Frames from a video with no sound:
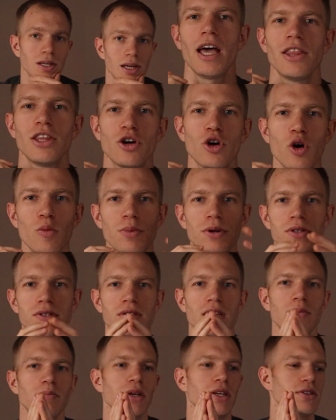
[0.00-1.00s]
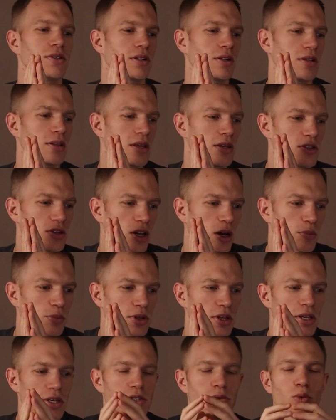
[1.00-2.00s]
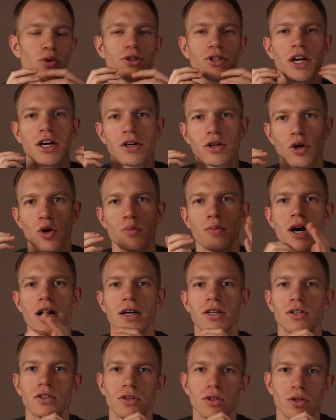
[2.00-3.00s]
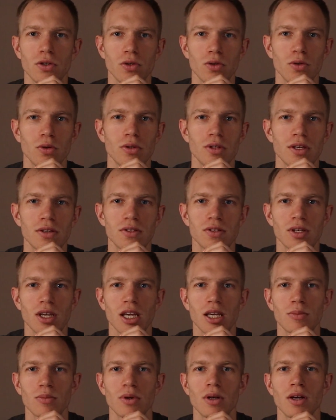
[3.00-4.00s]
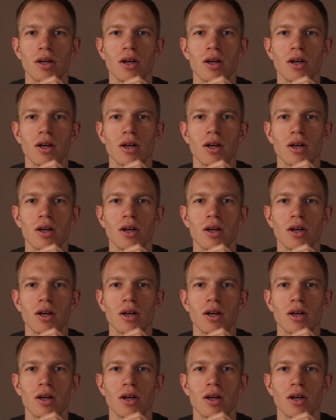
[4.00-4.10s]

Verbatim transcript: And their hope is that basically these companies will not go back to the same